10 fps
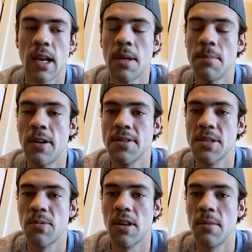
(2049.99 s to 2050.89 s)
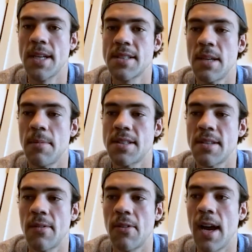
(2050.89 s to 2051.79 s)
I mean, Belzy's one of the best teammates
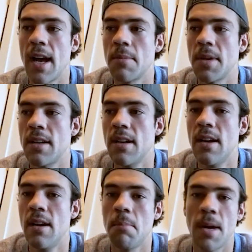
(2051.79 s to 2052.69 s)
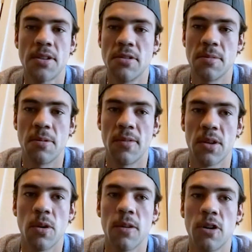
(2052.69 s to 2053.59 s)
I've ever had. I mean, mentor is the perfect
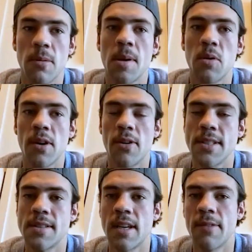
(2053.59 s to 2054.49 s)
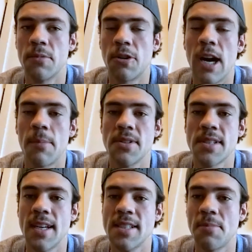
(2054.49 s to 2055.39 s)
word for him. I mean, we always give him crap and
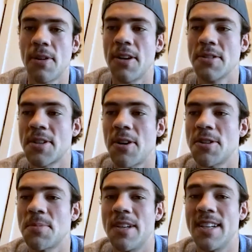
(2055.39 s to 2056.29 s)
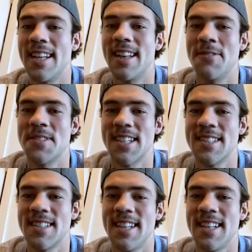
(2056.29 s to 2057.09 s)
say he's a player's coach, but he loves it.